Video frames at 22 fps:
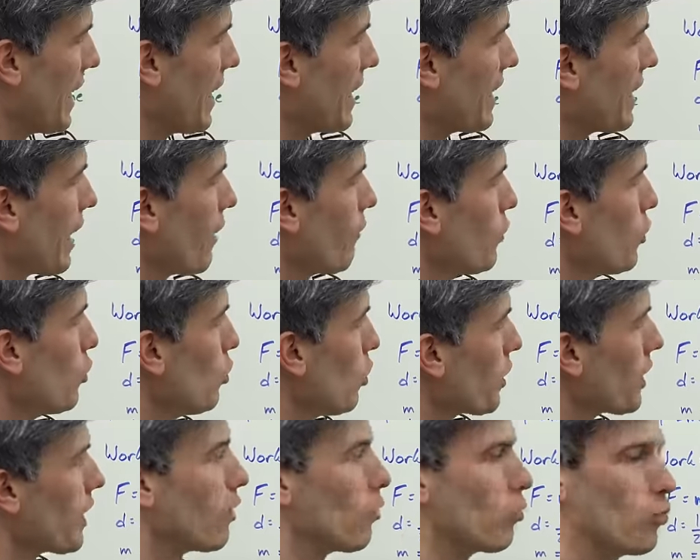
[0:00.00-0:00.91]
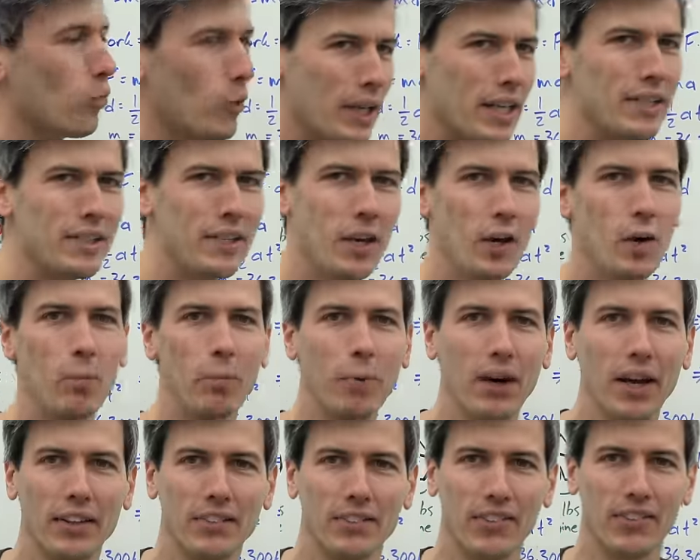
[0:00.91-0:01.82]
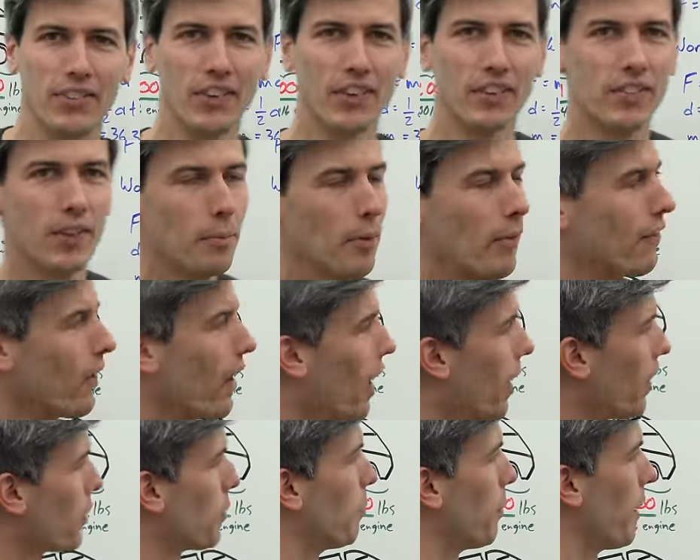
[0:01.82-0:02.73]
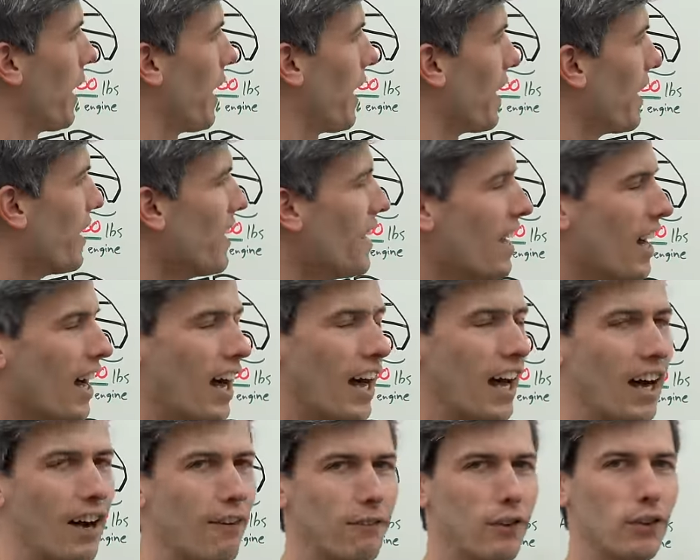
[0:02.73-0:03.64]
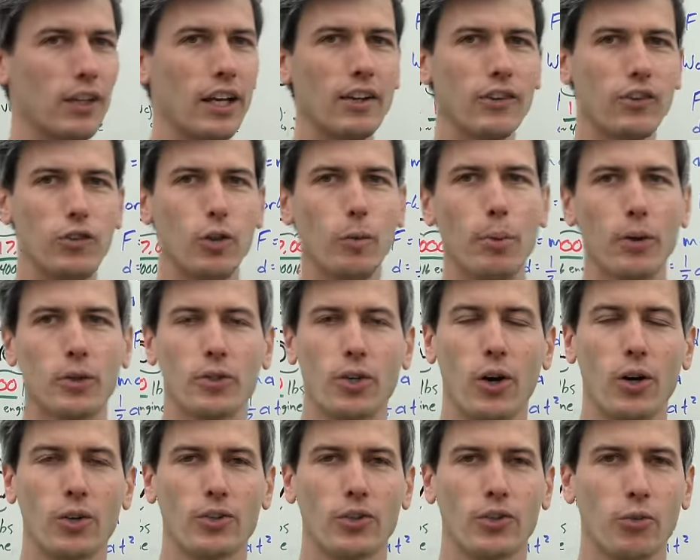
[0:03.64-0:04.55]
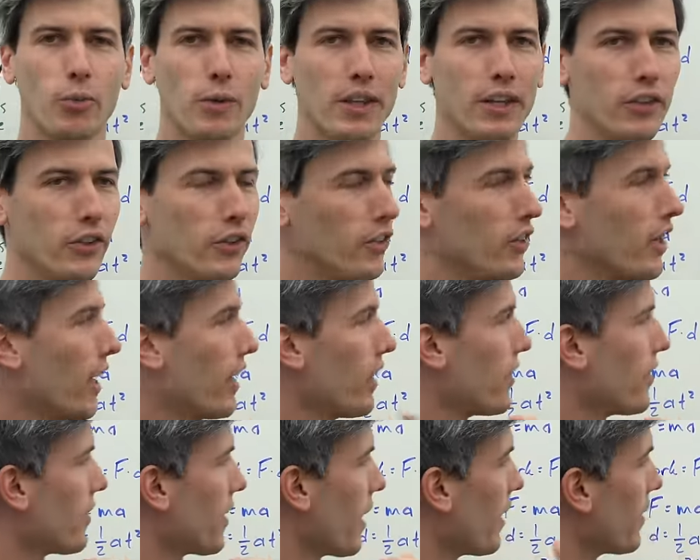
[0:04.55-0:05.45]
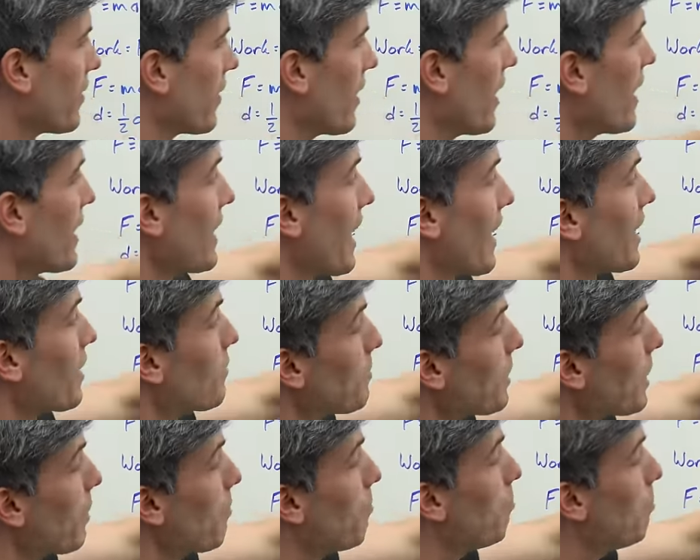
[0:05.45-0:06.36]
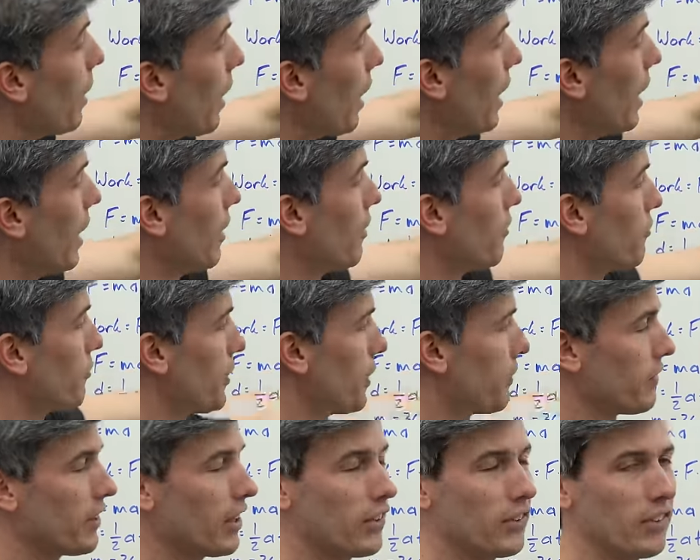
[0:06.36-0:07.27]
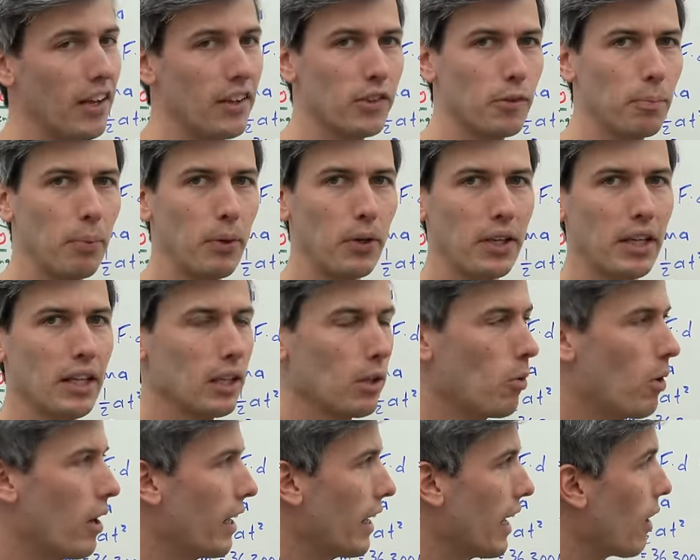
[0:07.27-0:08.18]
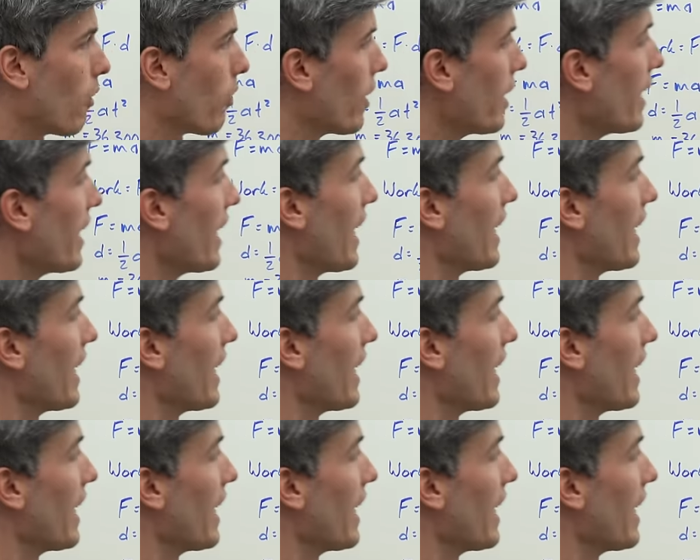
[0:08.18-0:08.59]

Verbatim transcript: and if you look at retail prices that some of us pay uh, for like superchargers within the United States, that can be above 50 cents per kilowatt hour.